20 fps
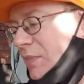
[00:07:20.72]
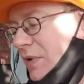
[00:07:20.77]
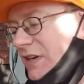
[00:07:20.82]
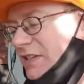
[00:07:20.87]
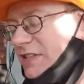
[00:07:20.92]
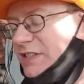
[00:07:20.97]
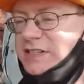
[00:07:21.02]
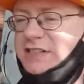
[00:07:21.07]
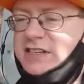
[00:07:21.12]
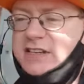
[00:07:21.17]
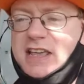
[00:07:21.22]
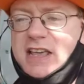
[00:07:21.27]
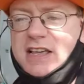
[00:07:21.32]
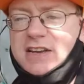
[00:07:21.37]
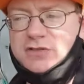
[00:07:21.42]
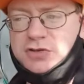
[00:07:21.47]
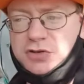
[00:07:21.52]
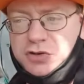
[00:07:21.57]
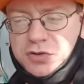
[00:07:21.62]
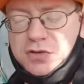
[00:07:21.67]
But since I
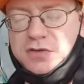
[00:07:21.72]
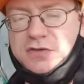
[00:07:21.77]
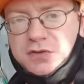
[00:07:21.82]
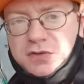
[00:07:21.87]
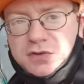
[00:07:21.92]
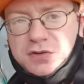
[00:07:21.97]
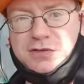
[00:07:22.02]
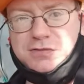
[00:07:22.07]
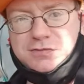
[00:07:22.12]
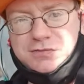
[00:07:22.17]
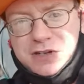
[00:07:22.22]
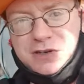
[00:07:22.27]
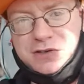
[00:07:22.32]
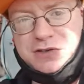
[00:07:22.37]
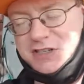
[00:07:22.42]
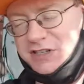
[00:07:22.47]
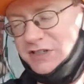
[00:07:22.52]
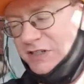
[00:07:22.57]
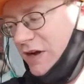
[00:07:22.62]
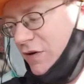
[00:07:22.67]
can't do the full, you know,
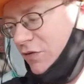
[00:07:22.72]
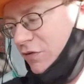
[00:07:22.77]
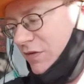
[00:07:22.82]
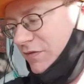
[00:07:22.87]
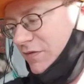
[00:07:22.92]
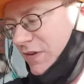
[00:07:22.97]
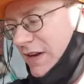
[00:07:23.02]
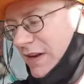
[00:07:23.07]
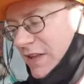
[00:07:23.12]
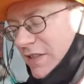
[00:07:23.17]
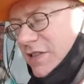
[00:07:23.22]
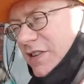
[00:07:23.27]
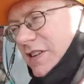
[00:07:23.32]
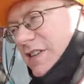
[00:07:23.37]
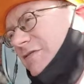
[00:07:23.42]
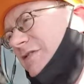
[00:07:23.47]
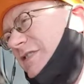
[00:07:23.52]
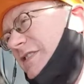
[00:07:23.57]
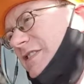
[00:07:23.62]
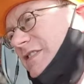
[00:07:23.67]
six hour event, I
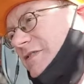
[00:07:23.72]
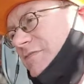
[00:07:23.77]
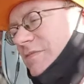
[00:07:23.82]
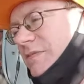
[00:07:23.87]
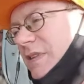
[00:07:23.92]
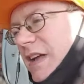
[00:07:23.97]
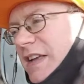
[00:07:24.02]
thought, well,